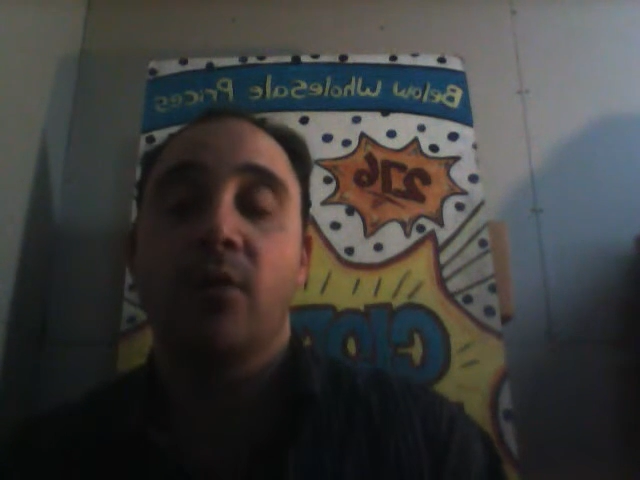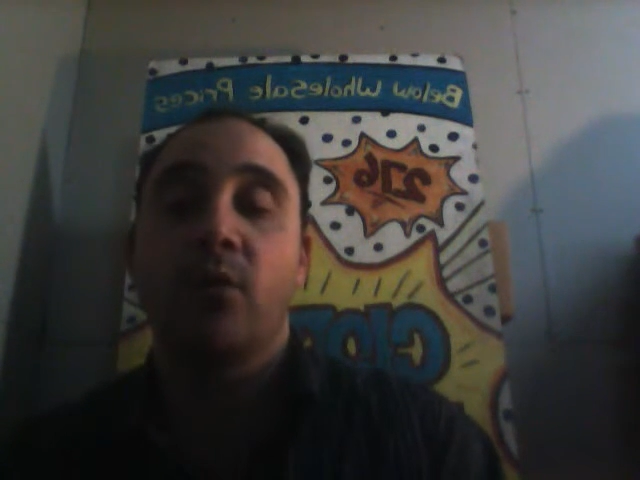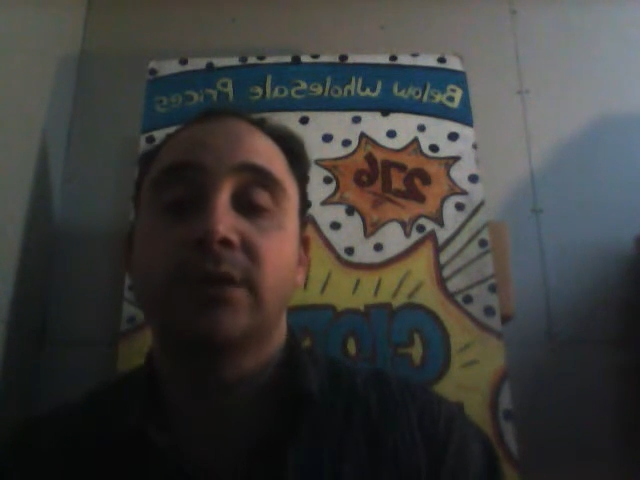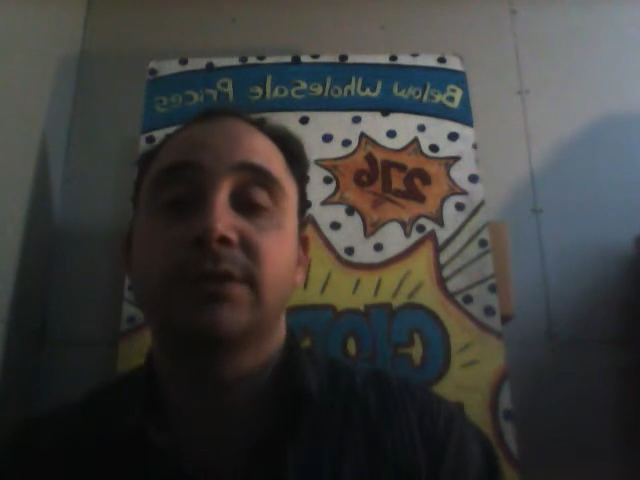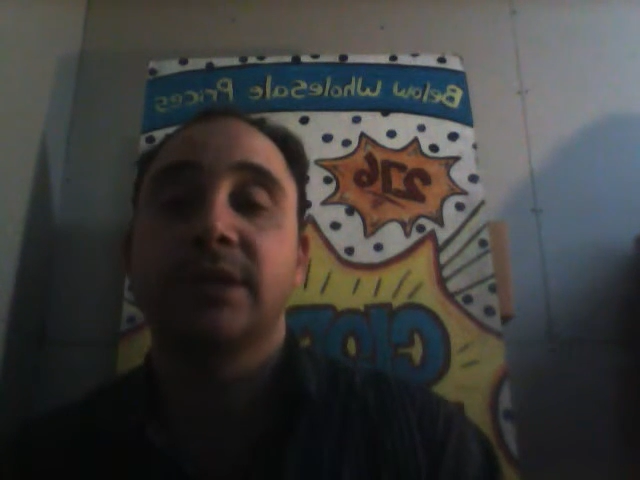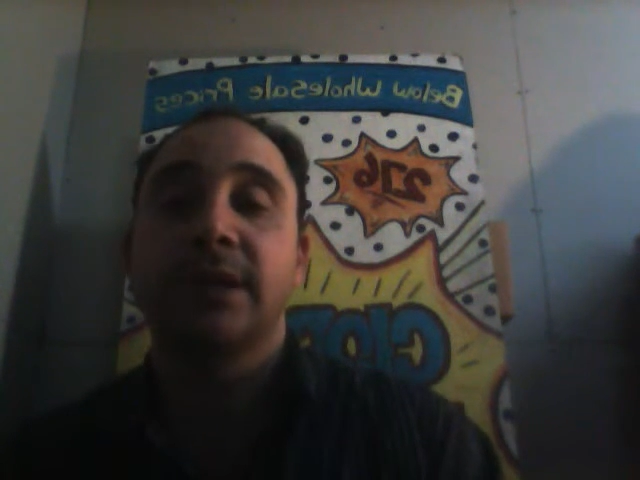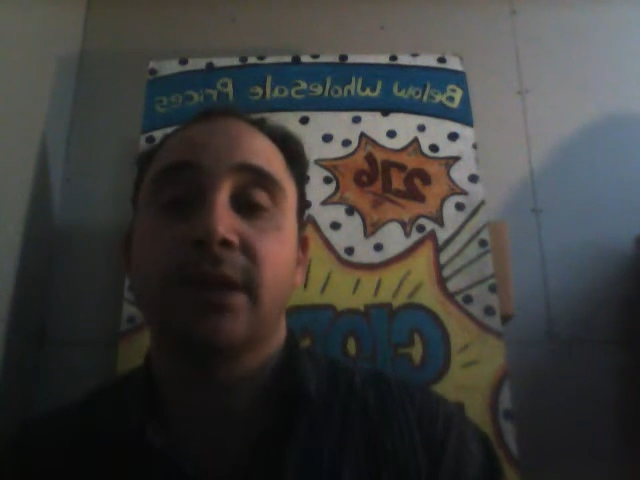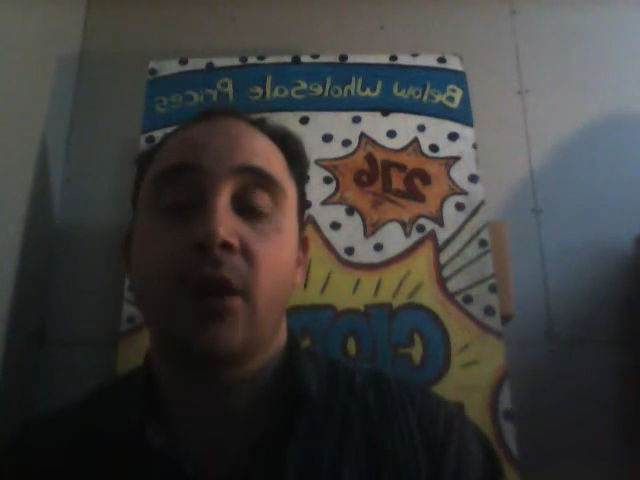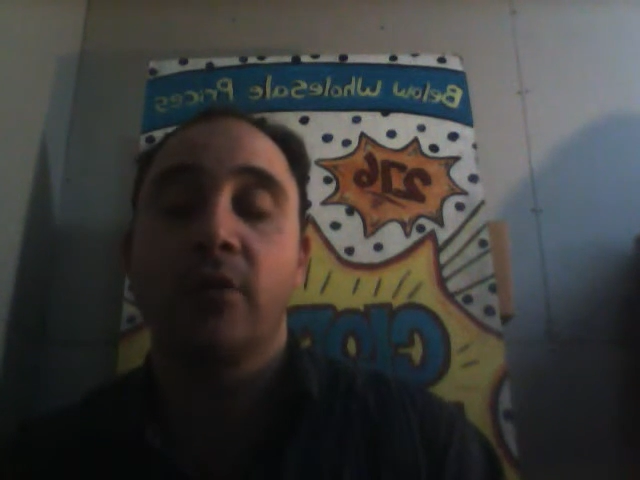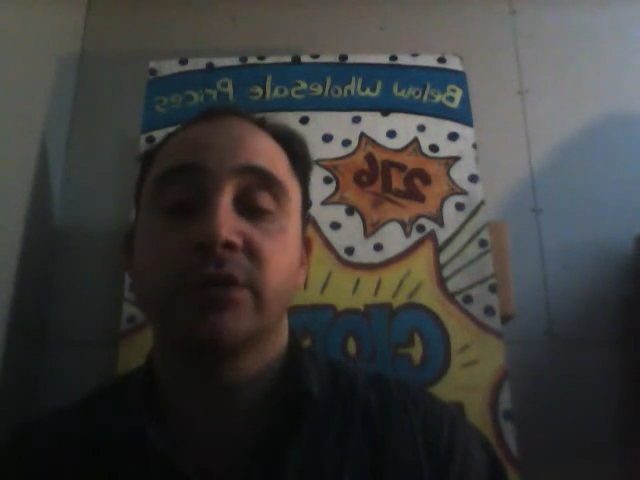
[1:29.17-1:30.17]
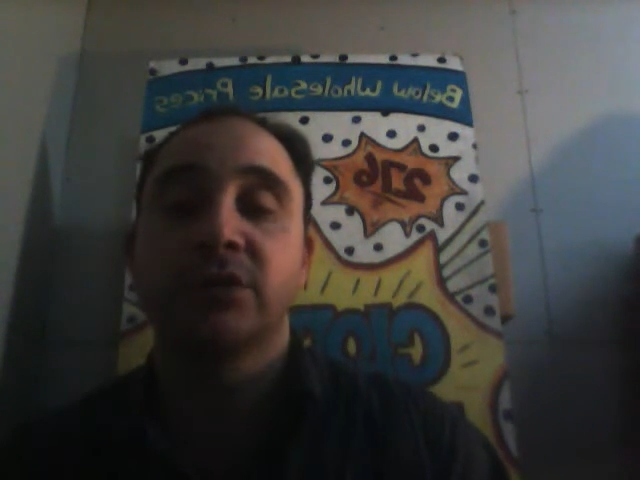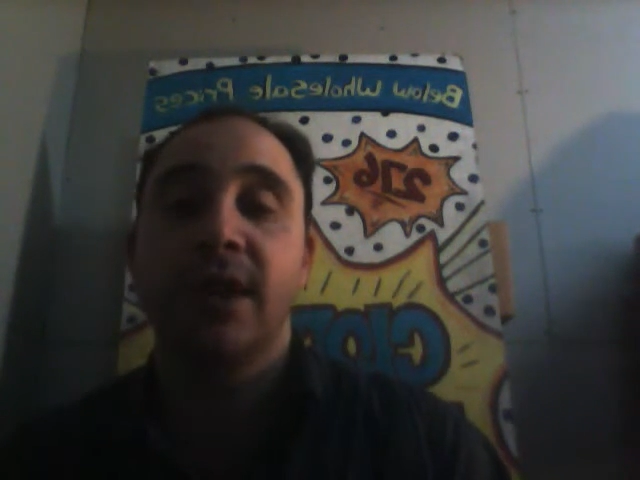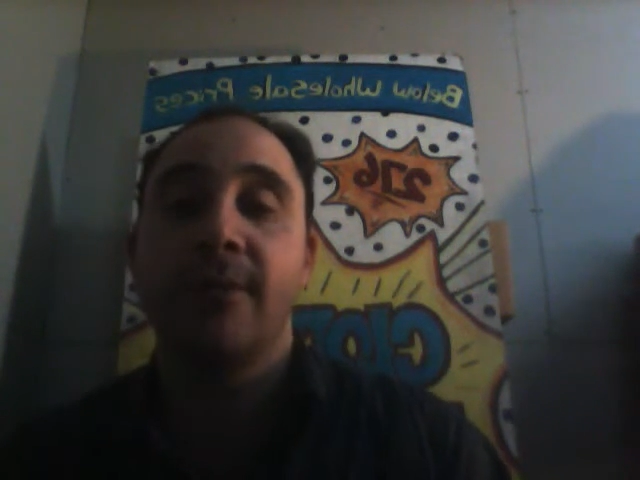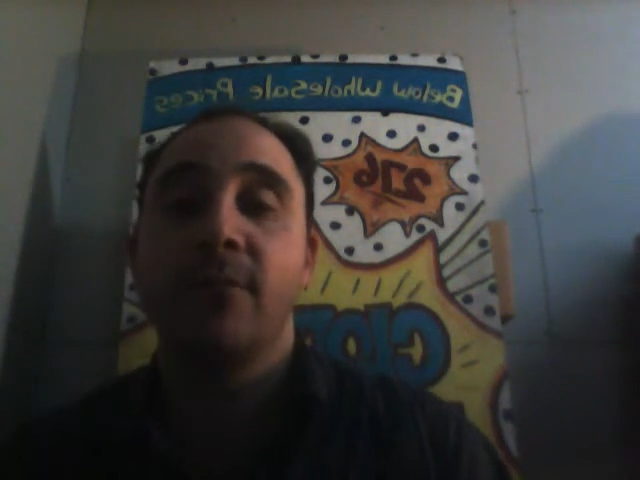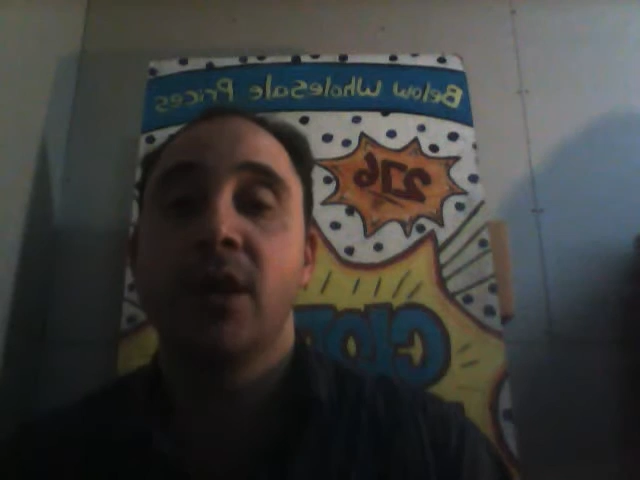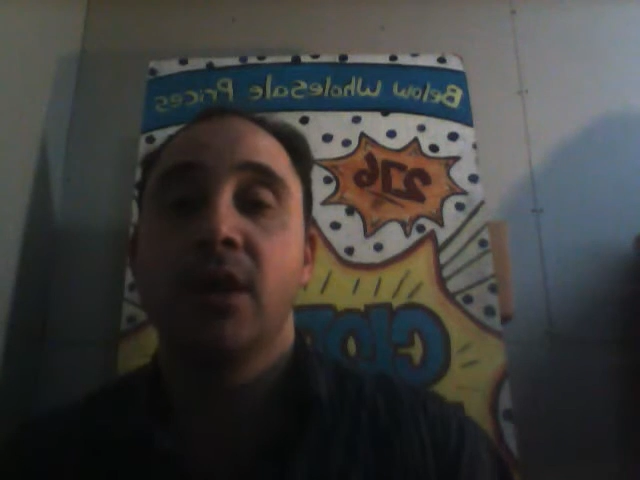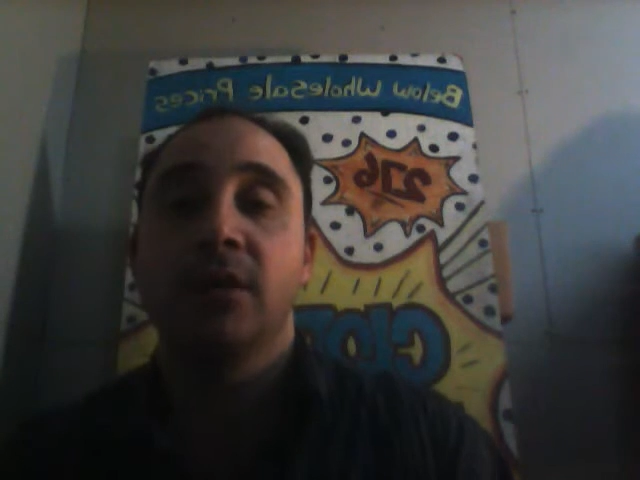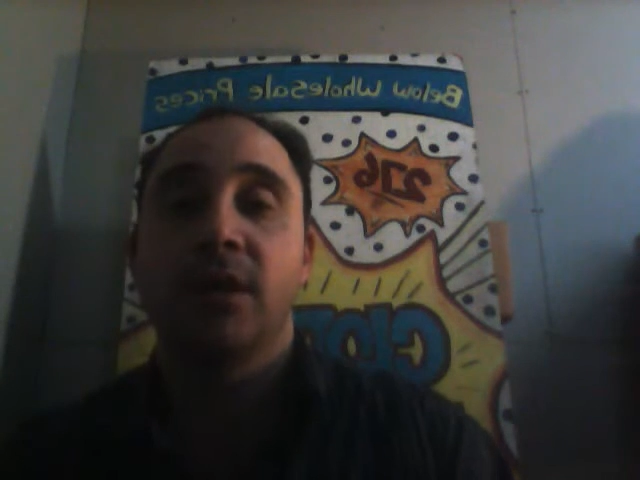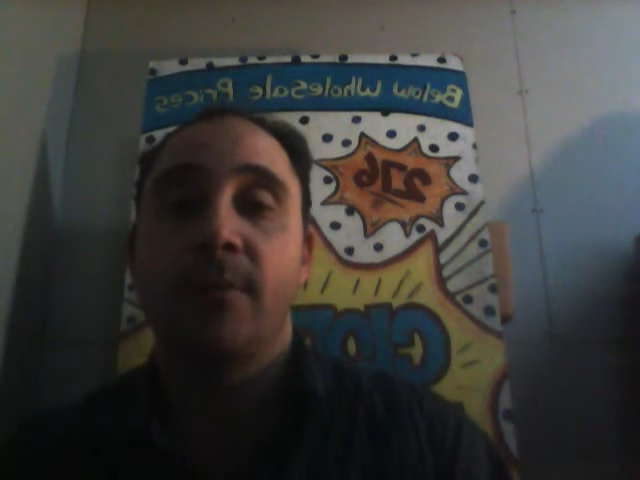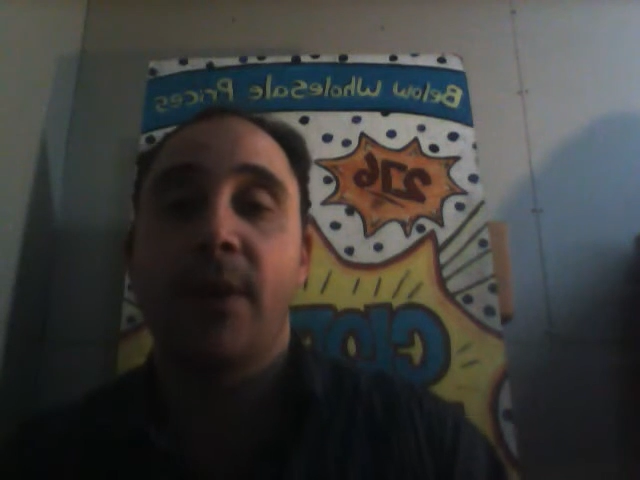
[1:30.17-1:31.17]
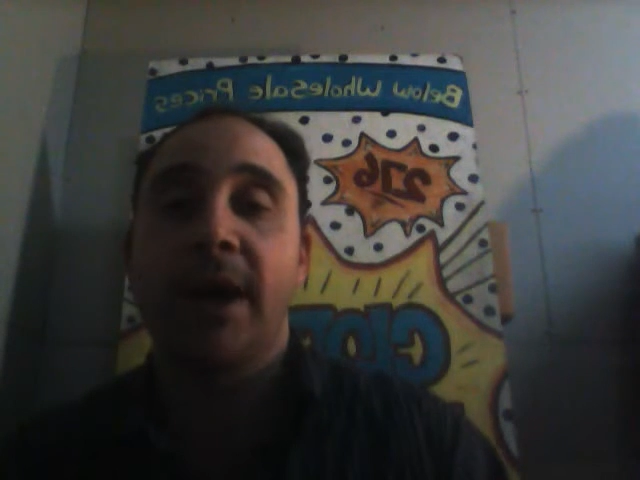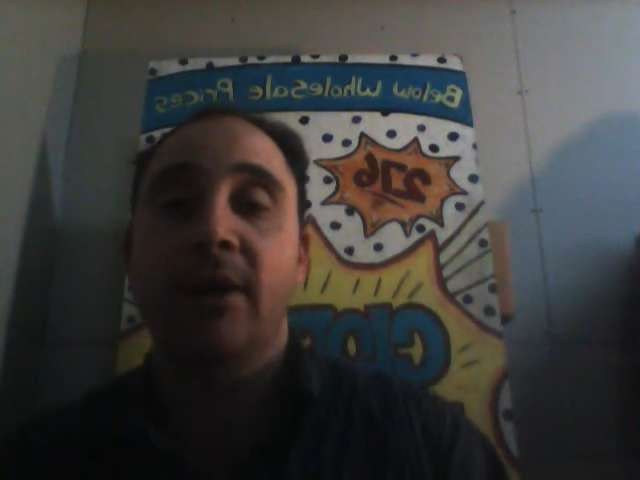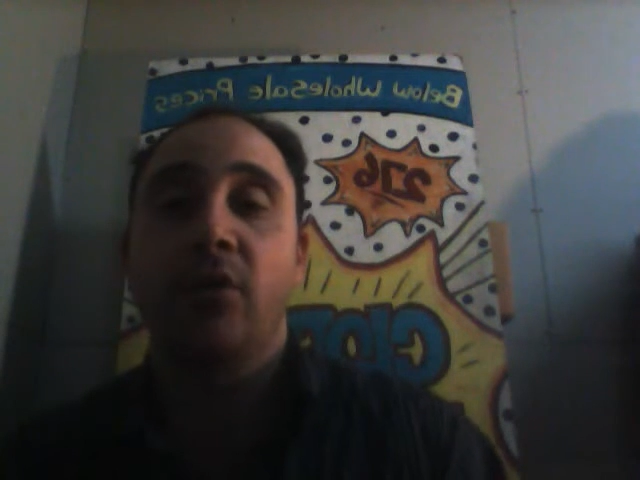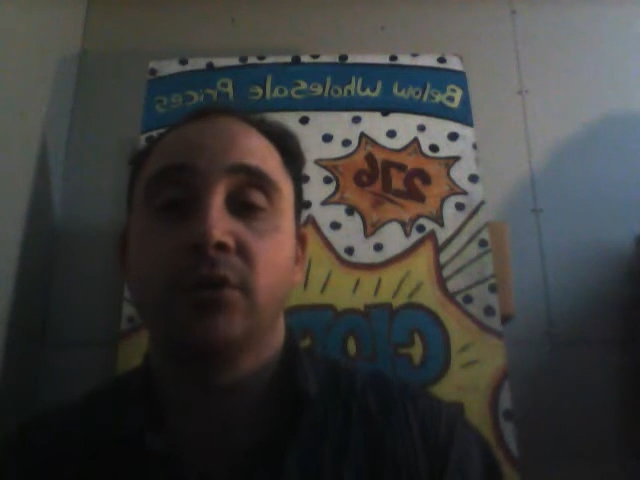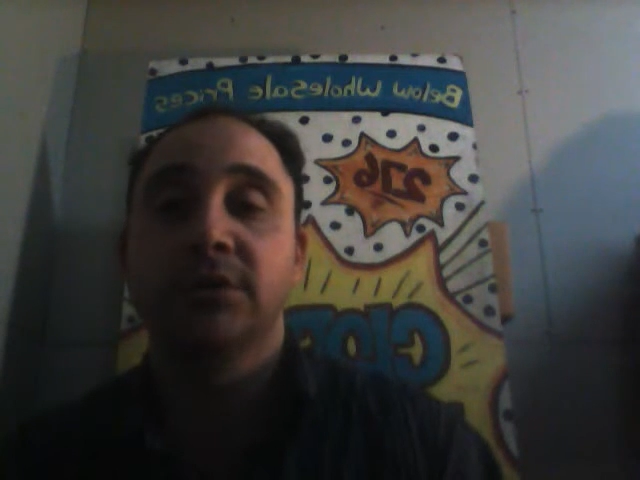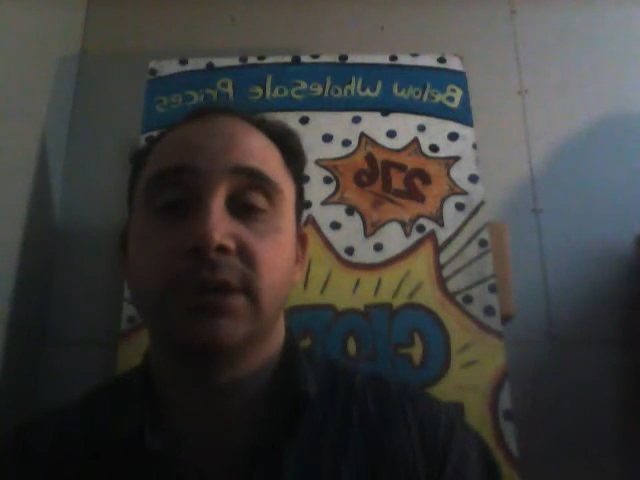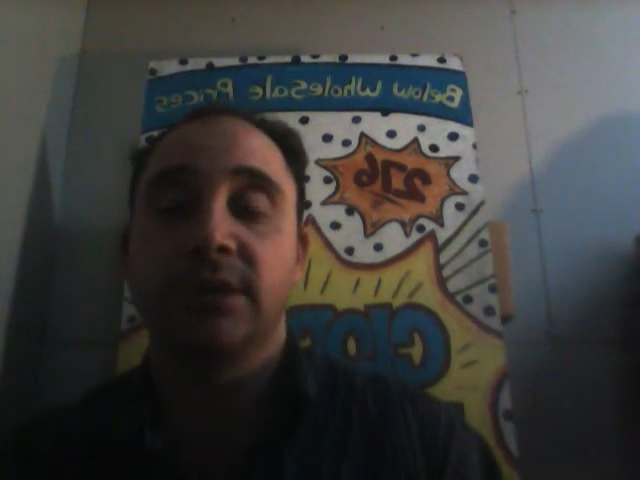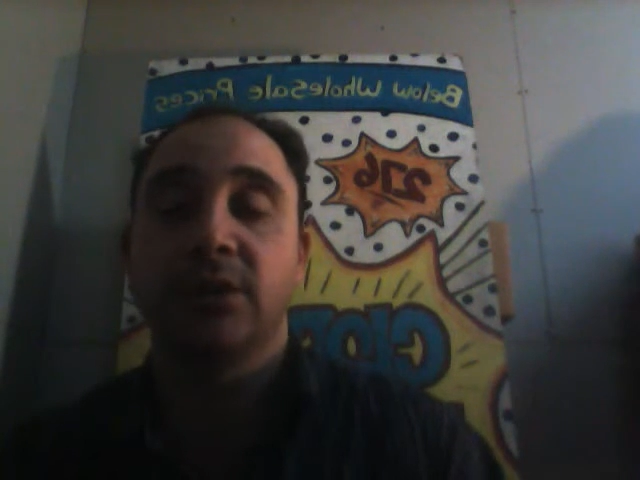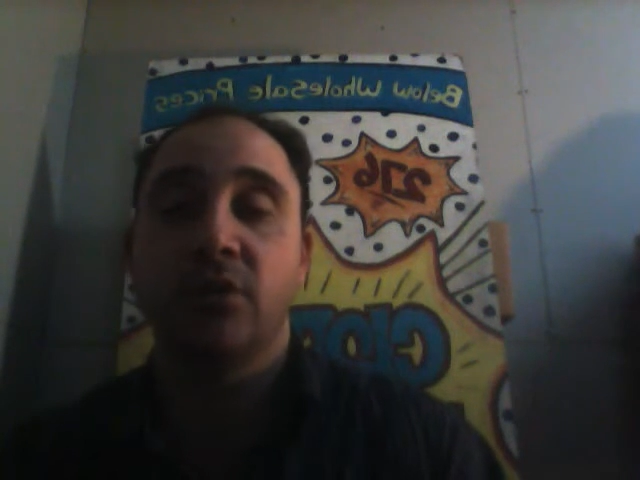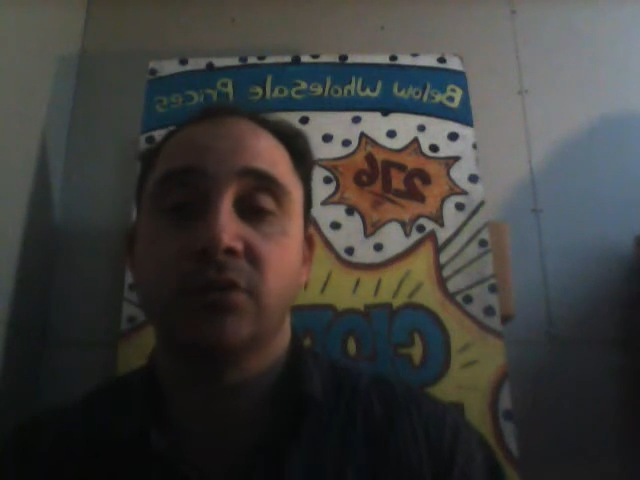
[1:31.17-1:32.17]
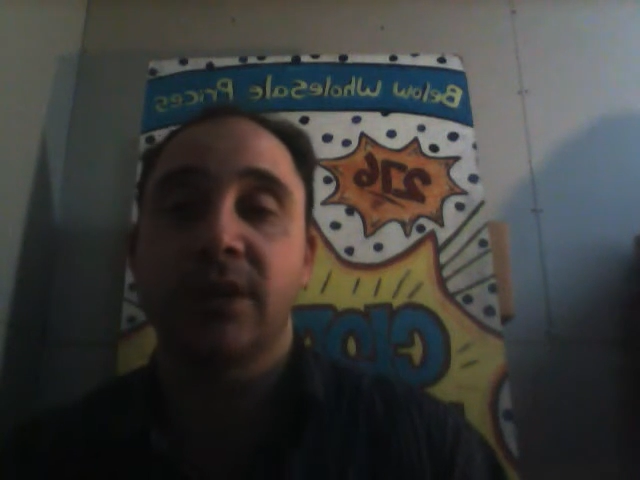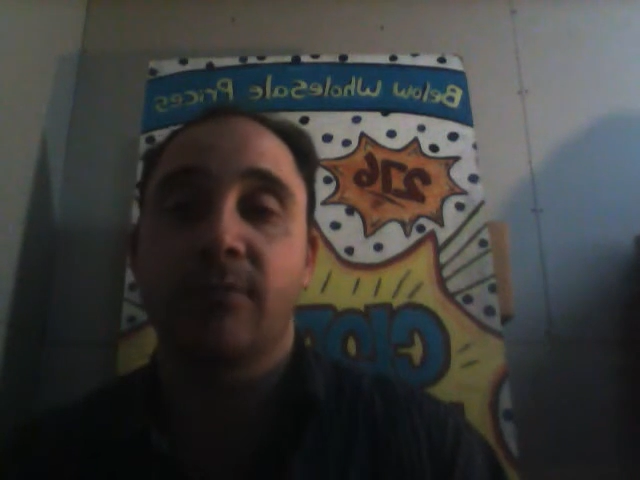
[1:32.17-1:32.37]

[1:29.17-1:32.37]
what's going to encourage them to buy wholesale and close